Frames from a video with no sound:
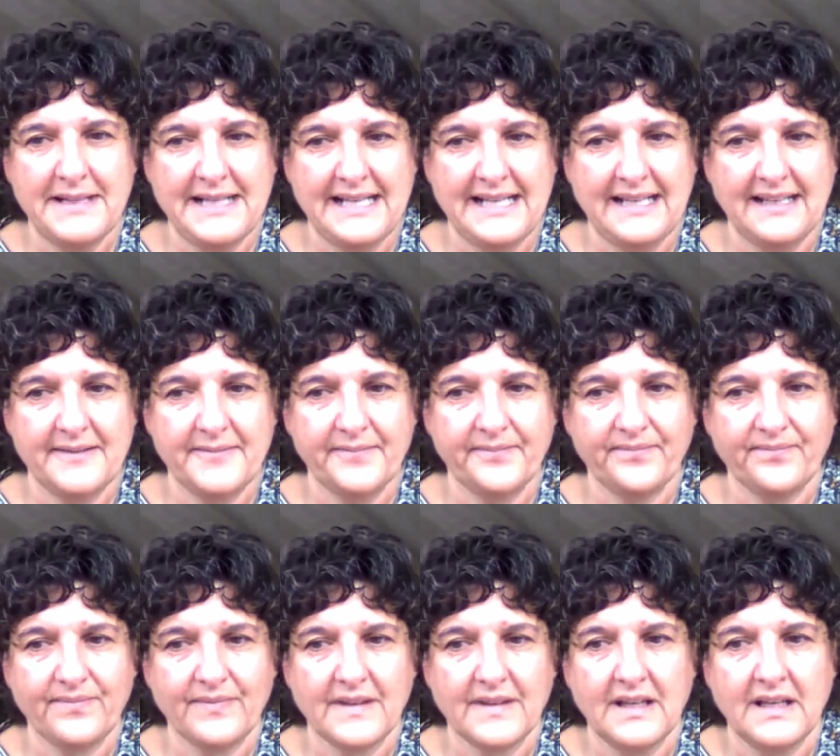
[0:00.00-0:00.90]
me.
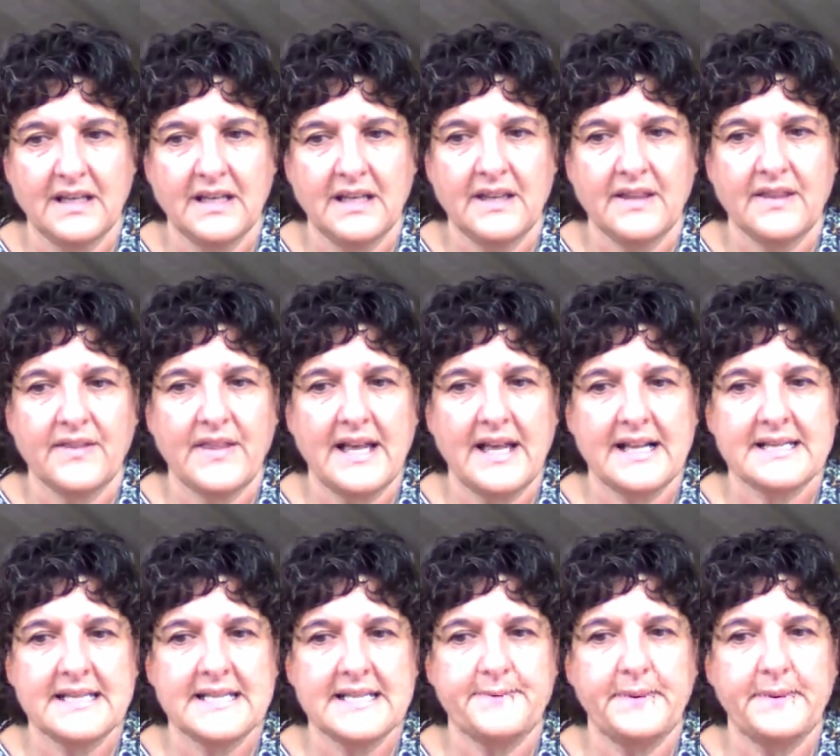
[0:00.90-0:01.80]
Yes.
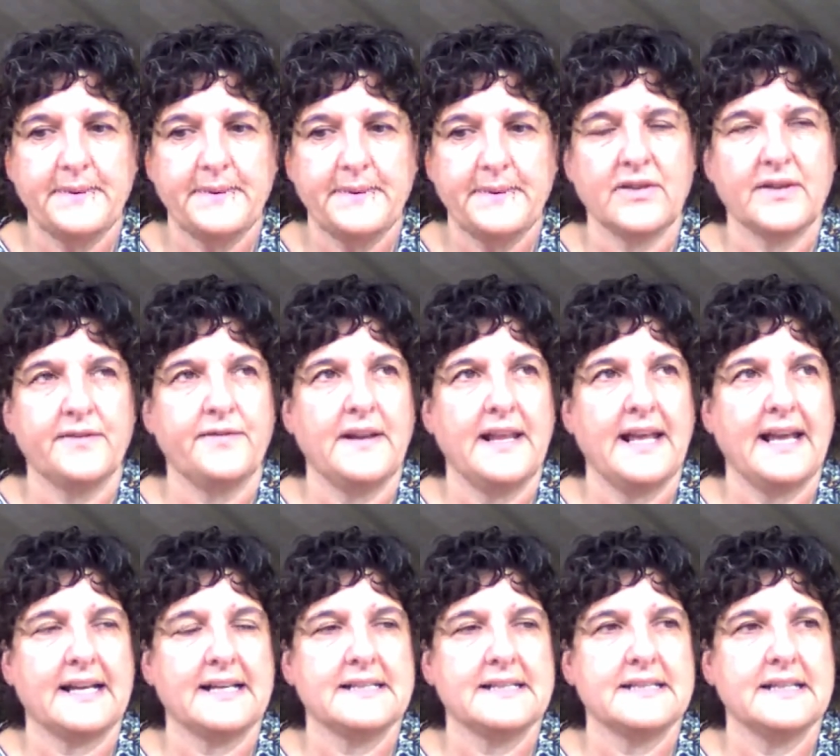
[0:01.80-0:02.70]
That is being
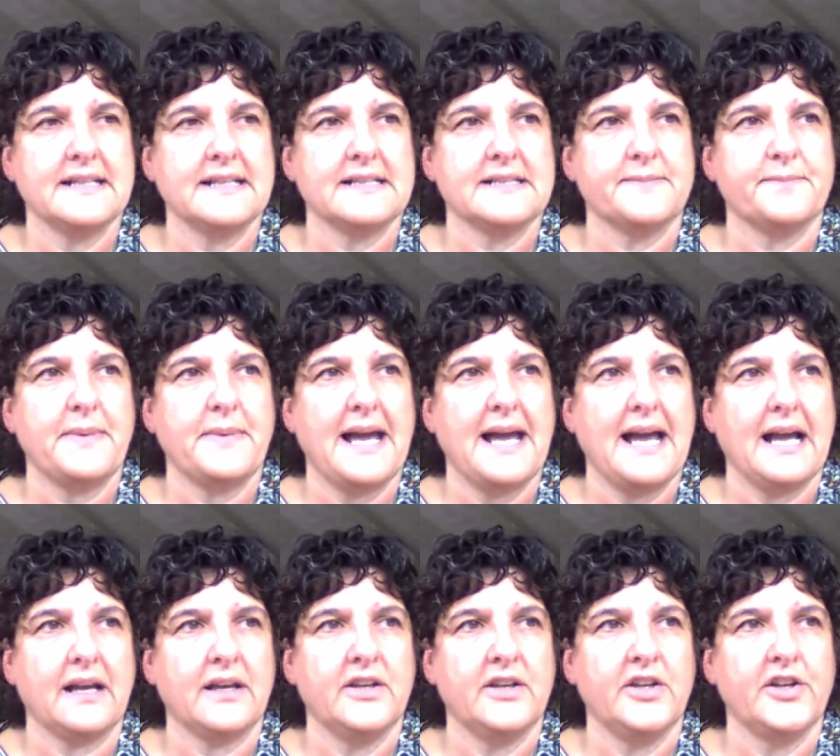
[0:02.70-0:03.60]
reflected
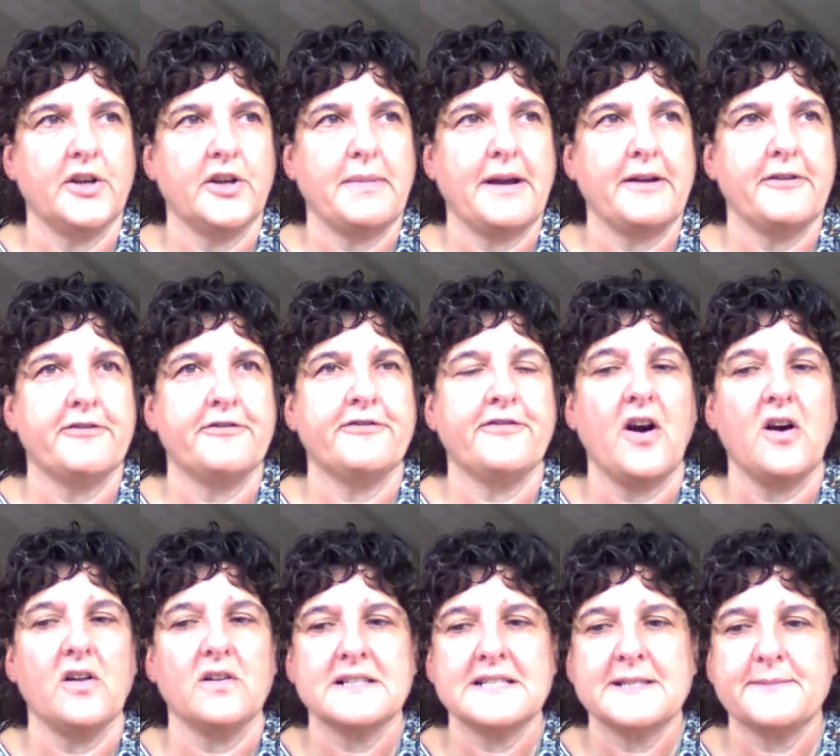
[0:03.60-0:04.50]
back. You know, my
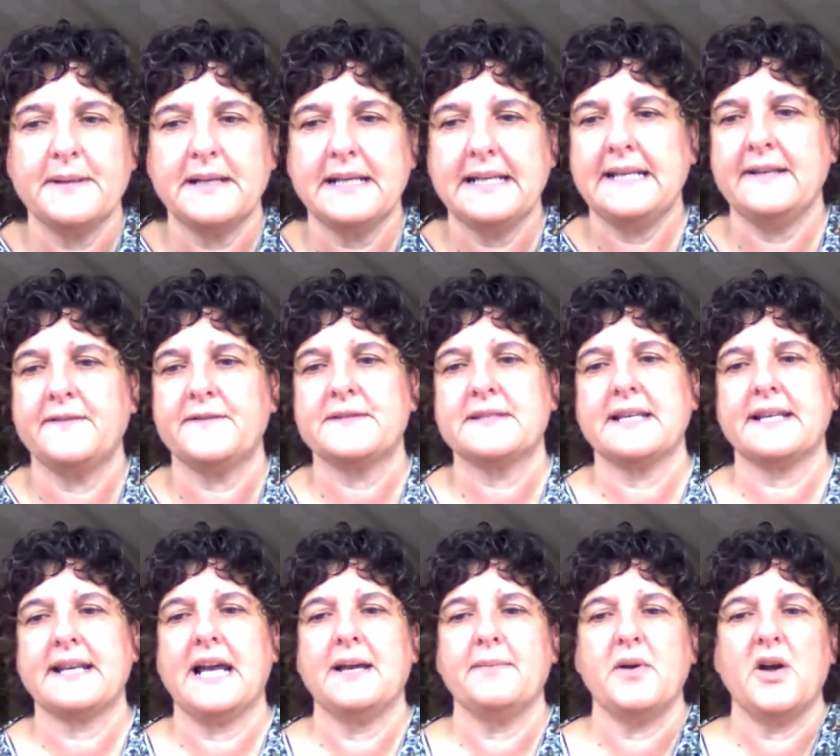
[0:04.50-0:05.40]
false beliefs
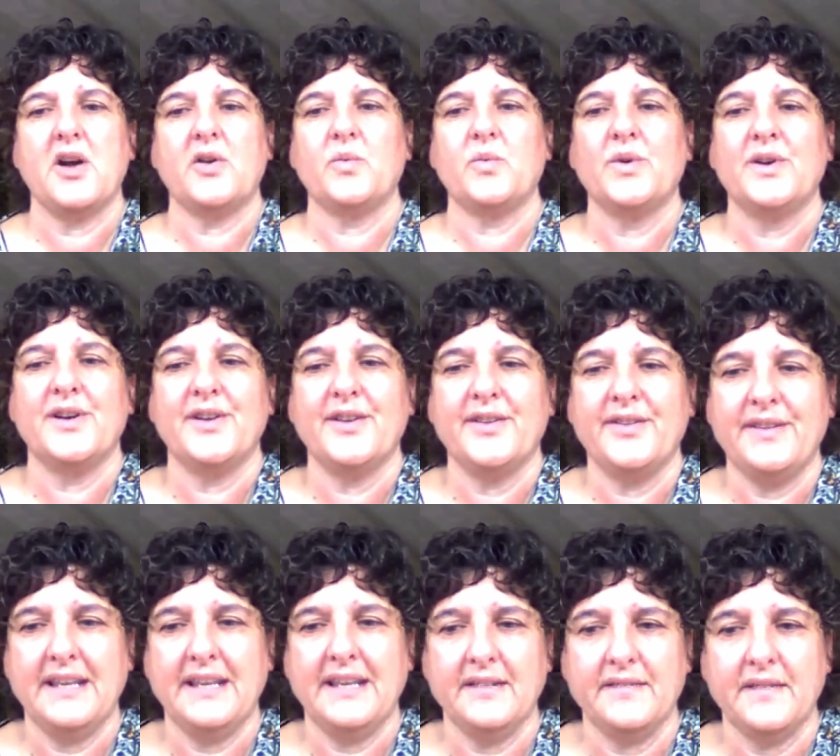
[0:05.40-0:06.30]
that I'm
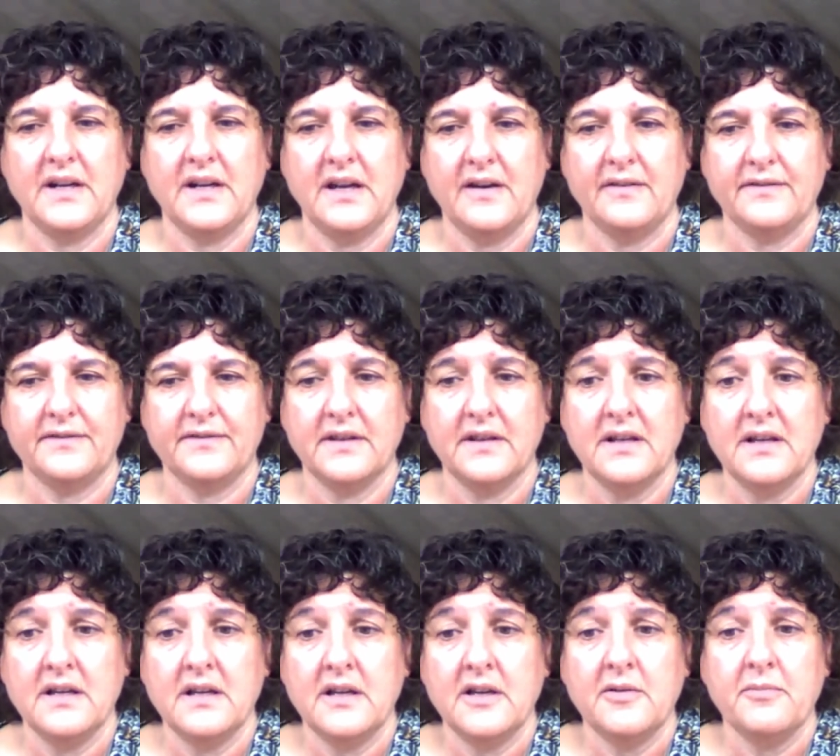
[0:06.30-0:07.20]
unworthy of love,
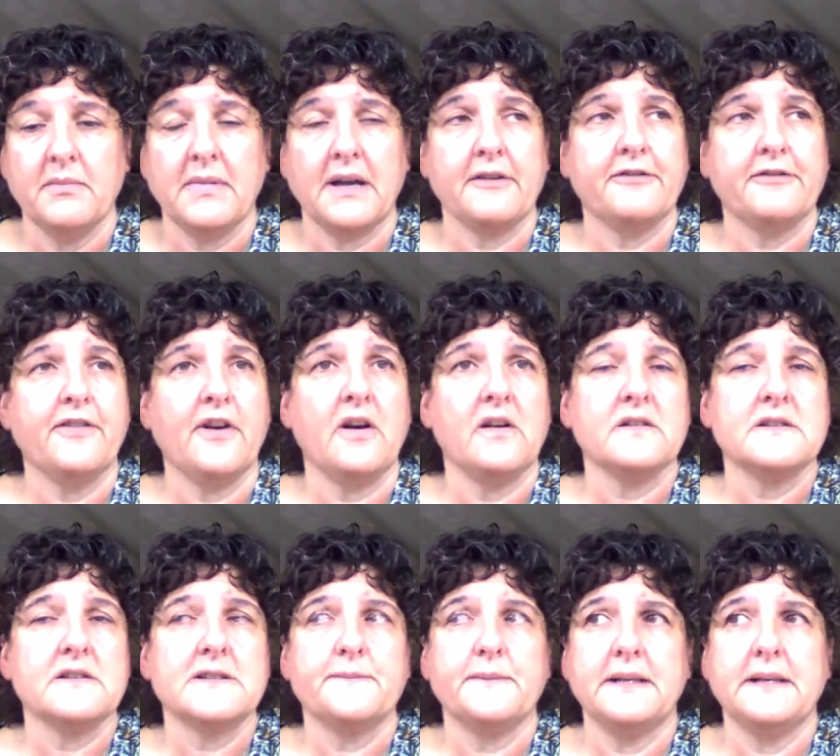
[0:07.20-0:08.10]
my
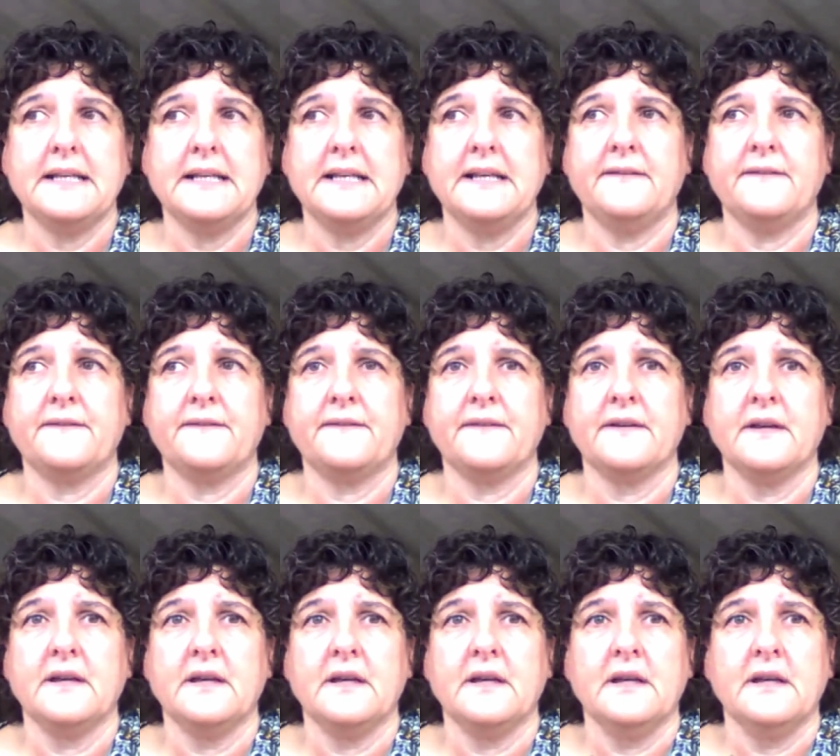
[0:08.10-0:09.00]
false belief
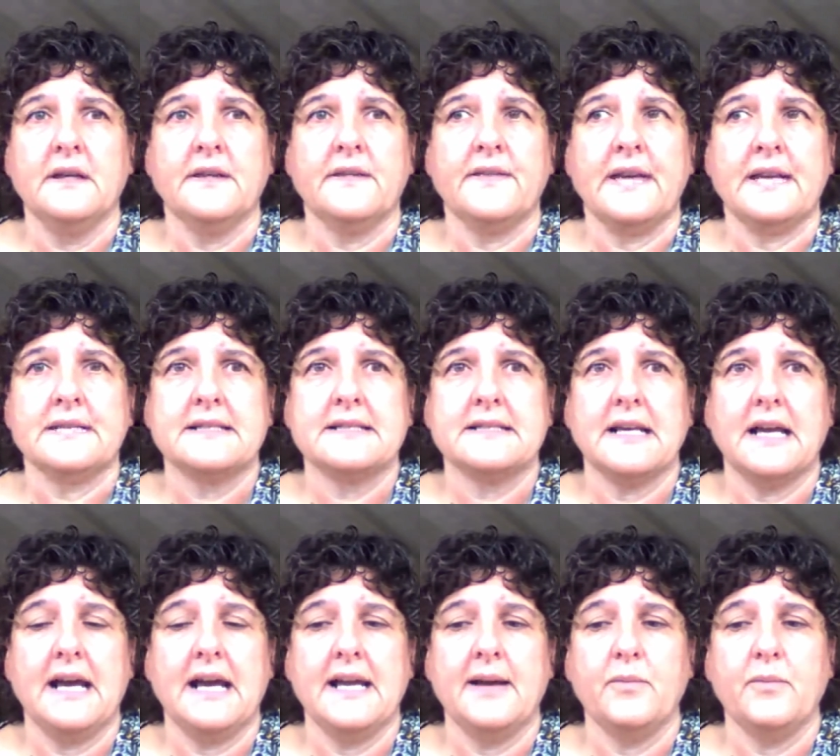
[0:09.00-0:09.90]
that
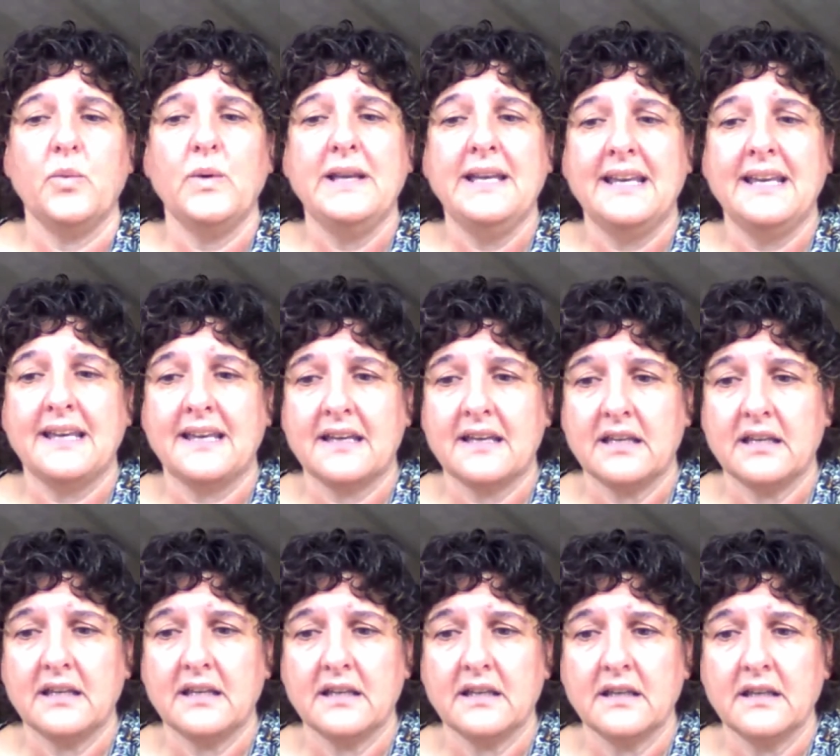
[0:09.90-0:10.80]
I am
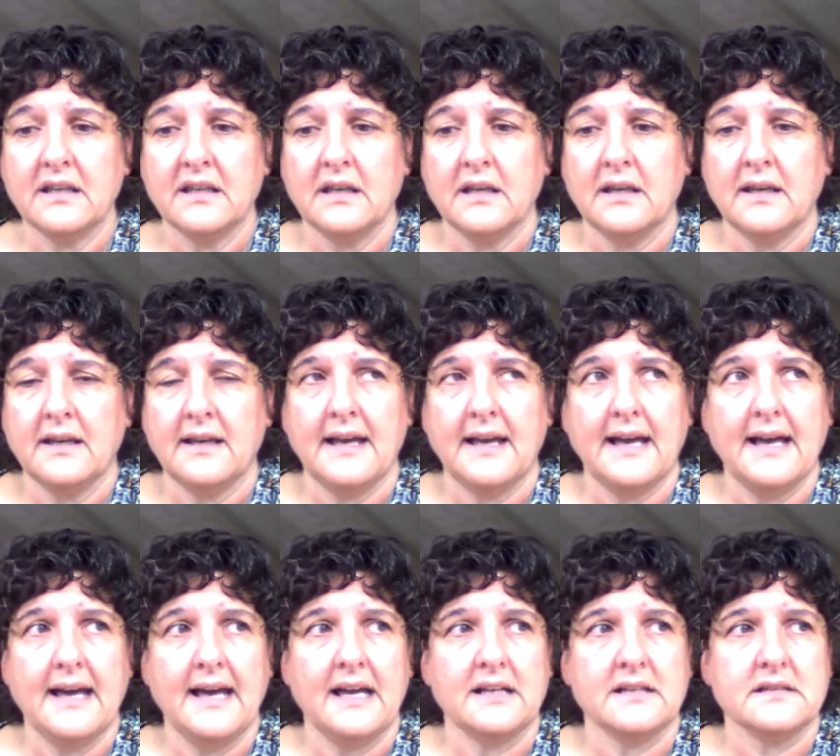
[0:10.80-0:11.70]
weak
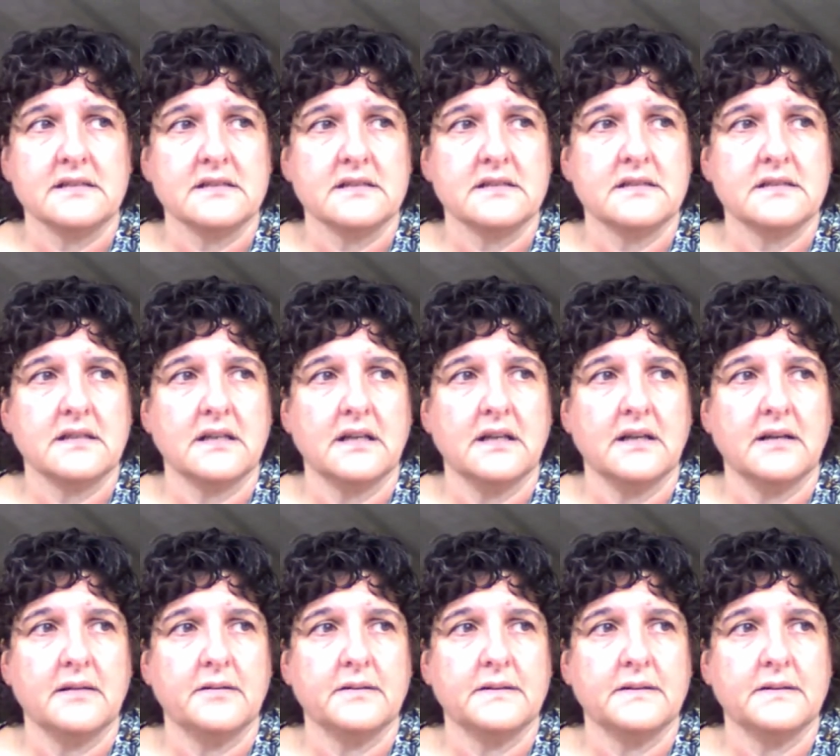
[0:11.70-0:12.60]
and
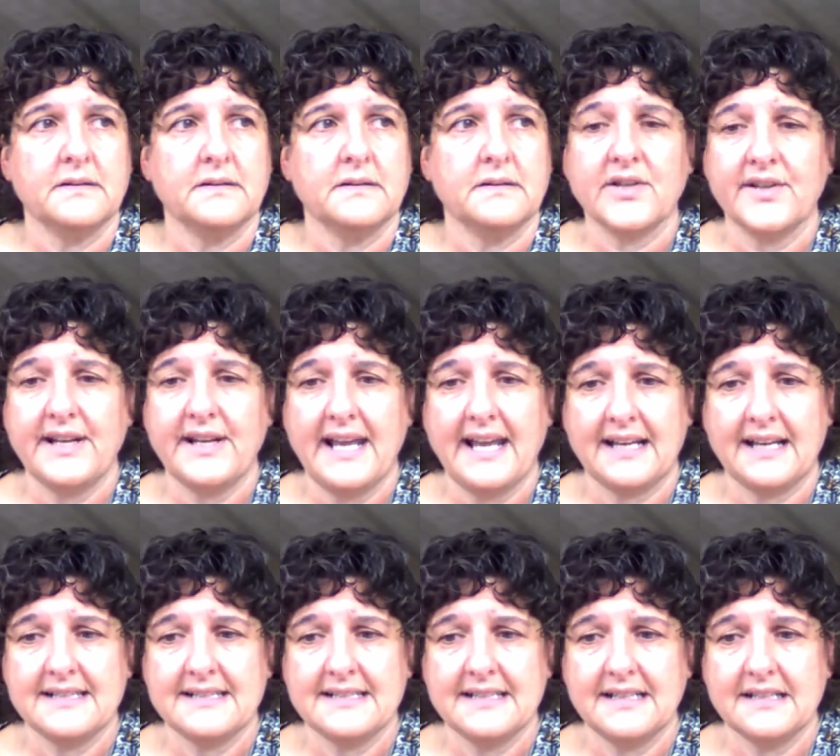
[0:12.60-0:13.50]
um,
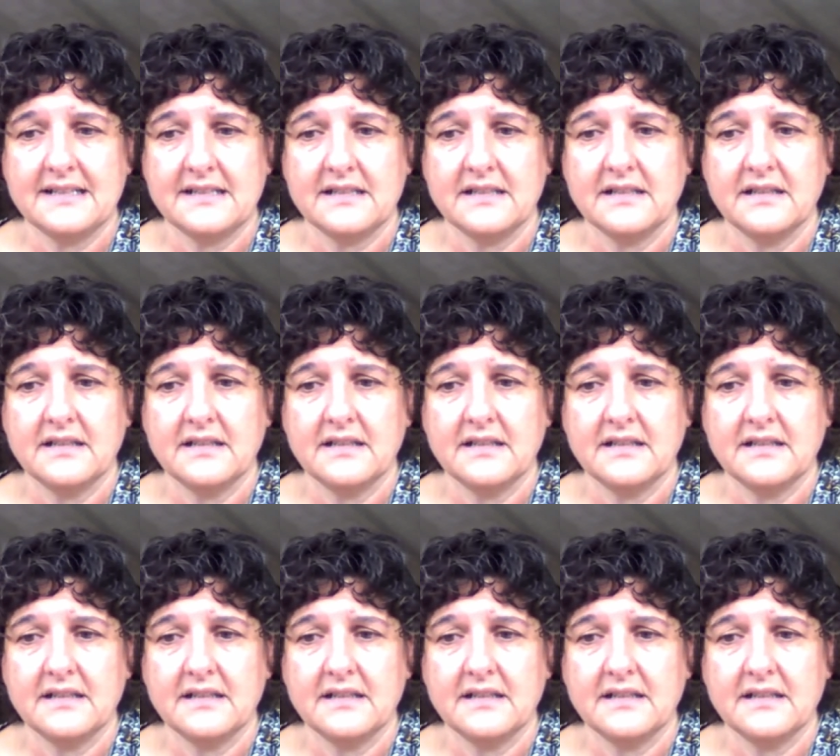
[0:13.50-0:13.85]
disconnected.